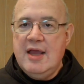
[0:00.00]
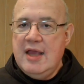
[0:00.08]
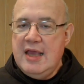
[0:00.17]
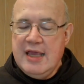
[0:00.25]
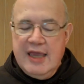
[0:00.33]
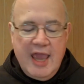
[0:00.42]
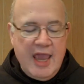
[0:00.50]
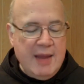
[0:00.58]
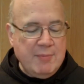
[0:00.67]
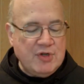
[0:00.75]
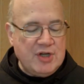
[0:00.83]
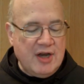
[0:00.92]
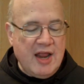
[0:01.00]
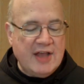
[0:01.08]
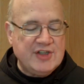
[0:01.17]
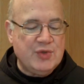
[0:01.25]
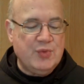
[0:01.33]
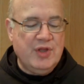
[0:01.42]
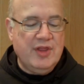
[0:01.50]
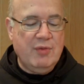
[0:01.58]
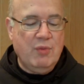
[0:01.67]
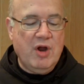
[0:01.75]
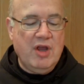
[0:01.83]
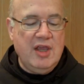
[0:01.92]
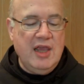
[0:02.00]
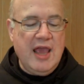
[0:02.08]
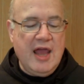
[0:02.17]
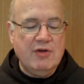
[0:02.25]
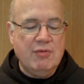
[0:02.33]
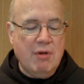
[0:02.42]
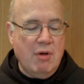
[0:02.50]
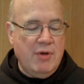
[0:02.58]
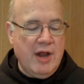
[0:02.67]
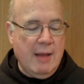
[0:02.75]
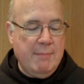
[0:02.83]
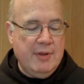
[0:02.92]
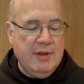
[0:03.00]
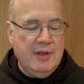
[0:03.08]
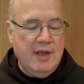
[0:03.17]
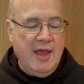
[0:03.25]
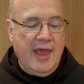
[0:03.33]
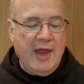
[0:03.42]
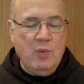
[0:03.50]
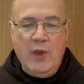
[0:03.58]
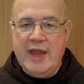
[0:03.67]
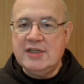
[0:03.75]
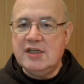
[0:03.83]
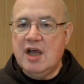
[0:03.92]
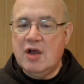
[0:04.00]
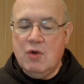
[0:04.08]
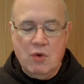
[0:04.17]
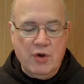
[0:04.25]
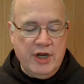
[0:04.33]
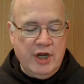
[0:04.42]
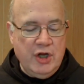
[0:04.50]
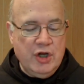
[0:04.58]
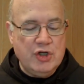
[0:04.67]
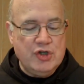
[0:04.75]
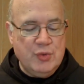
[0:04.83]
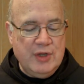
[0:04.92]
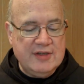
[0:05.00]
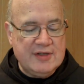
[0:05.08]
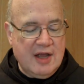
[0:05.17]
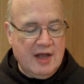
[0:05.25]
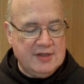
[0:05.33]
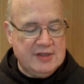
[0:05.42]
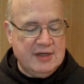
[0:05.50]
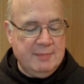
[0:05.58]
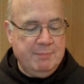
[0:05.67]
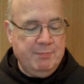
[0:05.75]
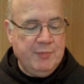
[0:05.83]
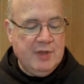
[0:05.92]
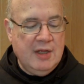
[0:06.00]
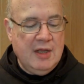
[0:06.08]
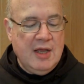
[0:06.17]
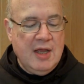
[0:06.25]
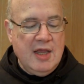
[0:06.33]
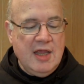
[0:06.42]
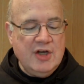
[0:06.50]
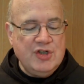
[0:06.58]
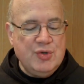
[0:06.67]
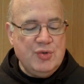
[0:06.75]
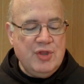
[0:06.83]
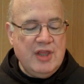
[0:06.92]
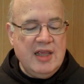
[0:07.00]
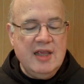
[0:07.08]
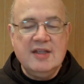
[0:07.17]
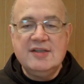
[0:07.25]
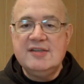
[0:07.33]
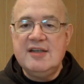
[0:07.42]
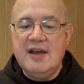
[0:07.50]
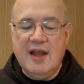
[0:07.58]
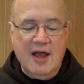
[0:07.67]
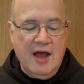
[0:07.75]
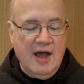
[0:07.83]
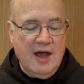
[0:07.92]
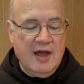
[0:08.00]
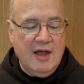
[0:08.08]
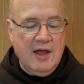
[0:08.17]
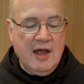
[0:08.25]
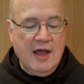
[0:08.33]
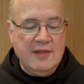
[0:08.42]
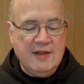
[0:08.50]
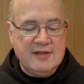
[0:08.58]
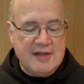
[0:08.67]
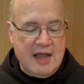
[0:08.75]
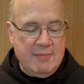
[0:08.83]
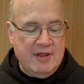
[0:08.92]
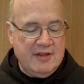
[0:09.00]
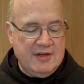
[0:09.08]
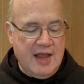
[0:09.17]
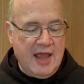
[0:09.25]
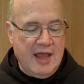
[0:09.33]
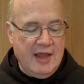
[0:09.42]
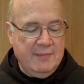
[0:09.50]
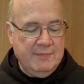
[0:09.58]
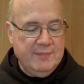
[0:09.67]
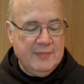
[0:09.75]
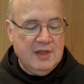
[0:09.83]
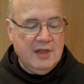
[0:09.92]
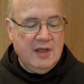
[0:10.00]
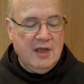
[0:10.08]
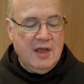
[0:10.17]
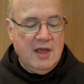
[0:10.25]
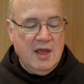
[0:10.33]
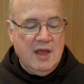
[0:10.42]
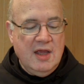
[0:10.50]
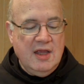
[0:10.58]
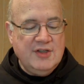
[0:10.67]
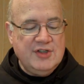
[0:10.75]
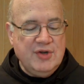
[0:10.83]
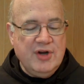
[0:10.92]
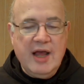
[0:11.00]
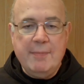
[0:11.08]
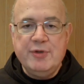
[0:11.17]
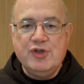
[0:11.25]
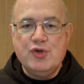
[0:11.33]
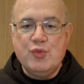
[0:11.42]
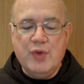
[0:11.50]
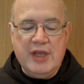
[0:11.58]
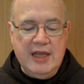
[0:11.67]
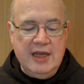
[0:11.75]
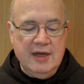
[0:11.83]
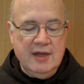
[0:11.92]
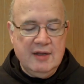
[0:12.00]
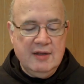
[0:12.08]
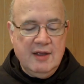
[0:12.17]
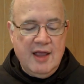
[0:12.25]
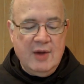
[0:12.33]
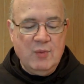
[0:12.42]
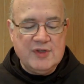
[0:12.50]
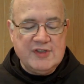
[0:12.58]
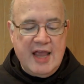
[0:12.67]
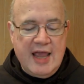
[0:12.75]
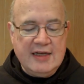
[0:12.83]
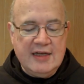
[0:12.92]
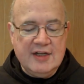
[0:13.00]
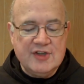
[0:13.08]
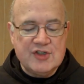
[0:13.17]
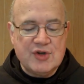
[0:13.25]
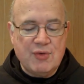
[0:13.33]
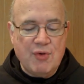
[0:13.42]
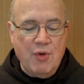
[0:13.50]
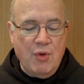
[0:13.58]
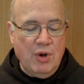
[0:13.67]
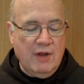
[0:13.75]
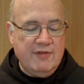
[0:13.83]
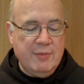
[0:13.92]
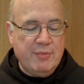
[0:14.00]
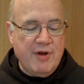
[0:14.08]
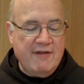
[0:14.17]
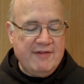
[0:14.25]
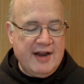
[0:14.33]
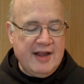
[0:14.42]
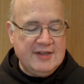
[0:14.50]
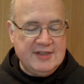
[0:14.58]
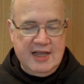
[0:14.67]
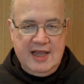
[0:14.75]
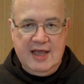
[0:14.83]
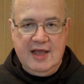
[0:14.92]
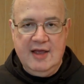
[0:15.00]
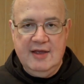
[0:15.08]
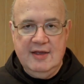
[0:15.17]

He came to Nazareth, where he had grown up, and went according to his custom, into the synagogue on the Sabbath day. He stood up to read, and was handed a scroll of the prophet Isaiah.